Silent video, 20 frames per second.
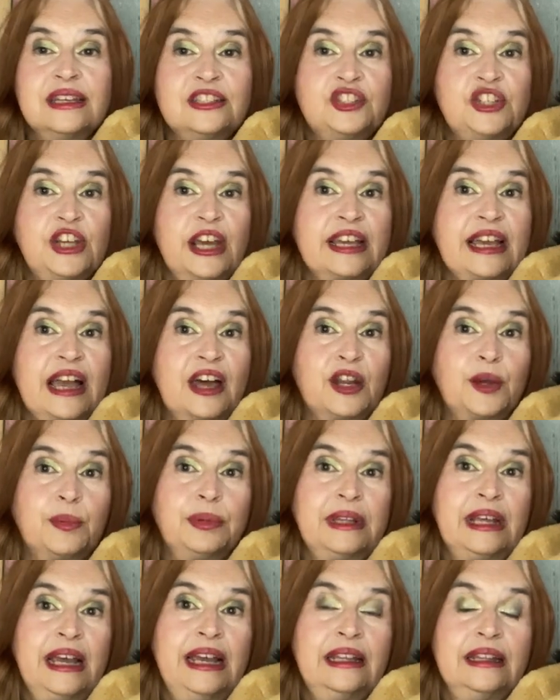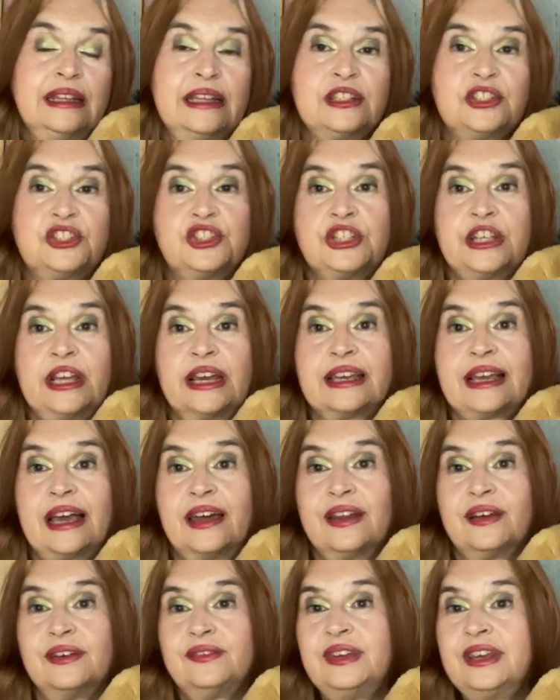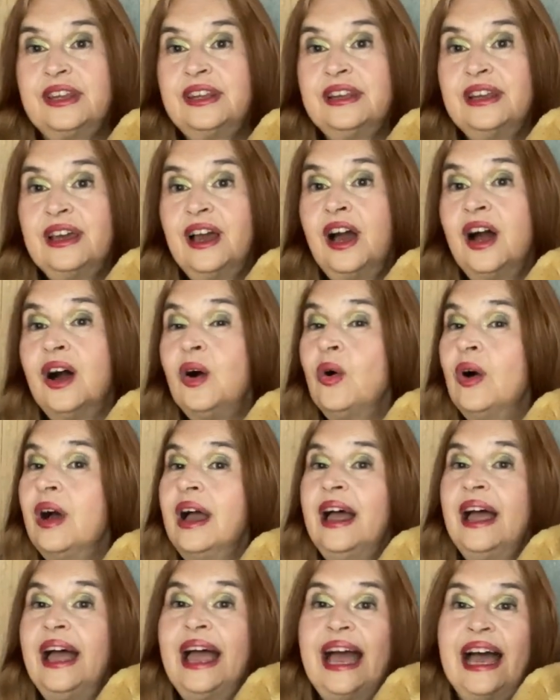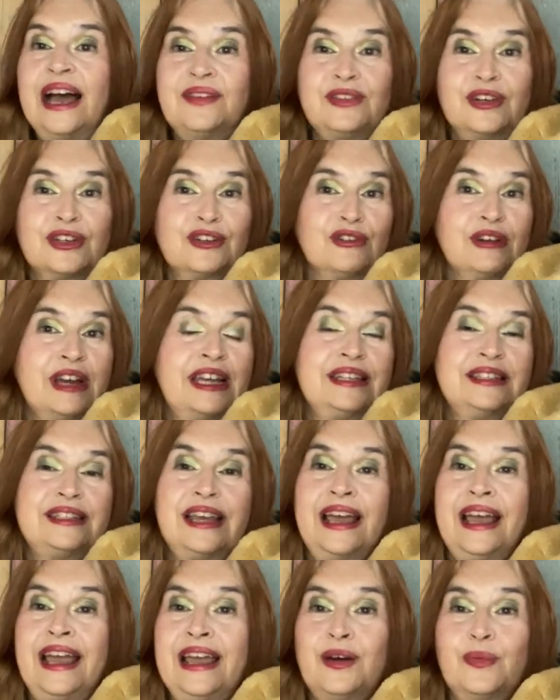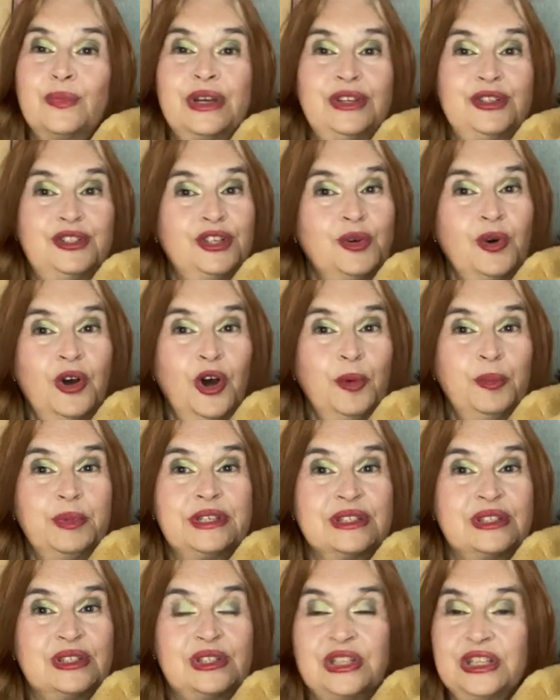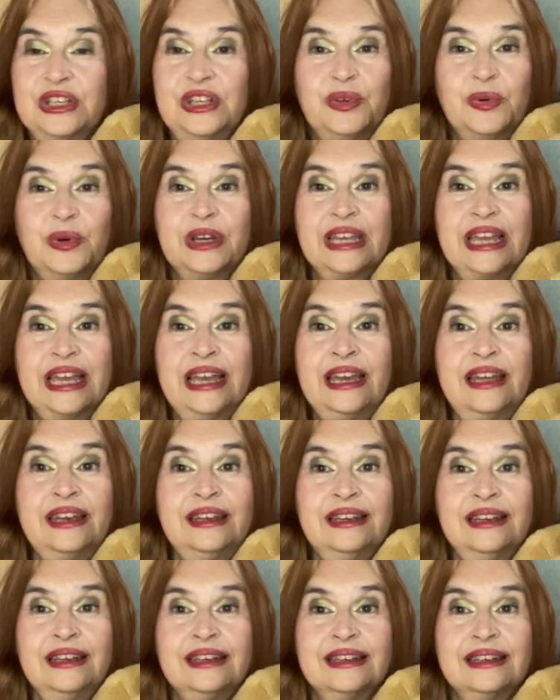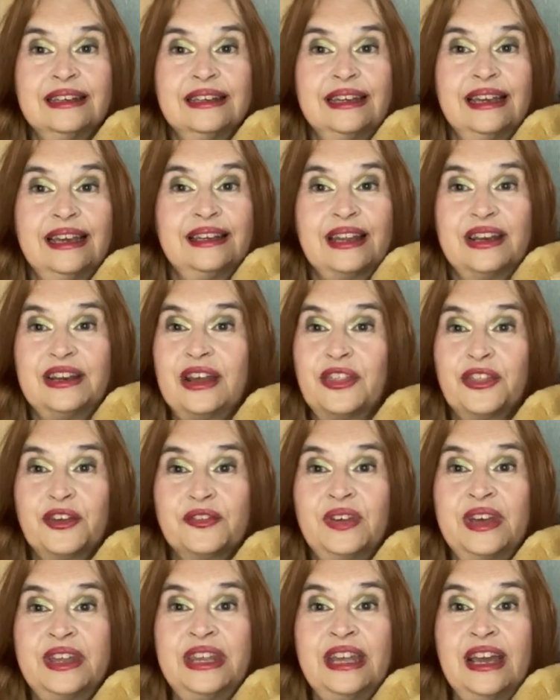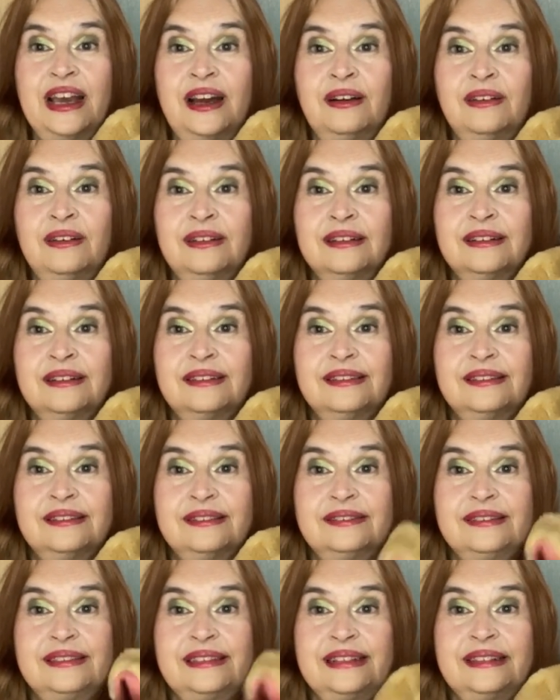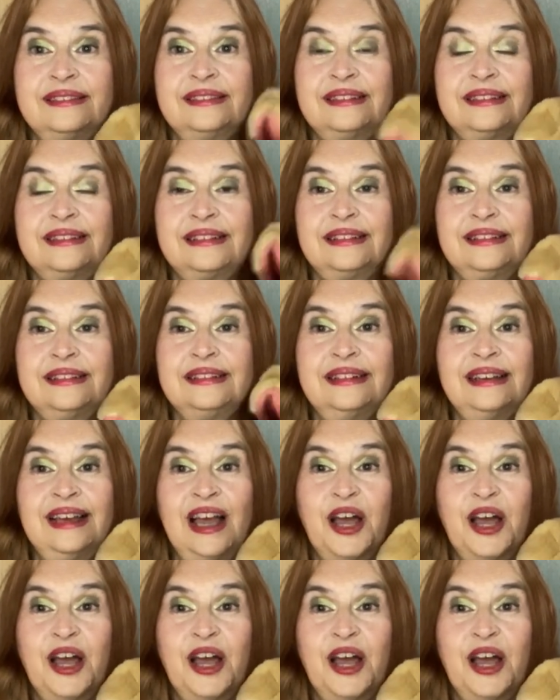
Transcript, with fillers: Check out a playlist. Check out a video. Have a great day, and we do hope to see you again in another video. Bye-bye.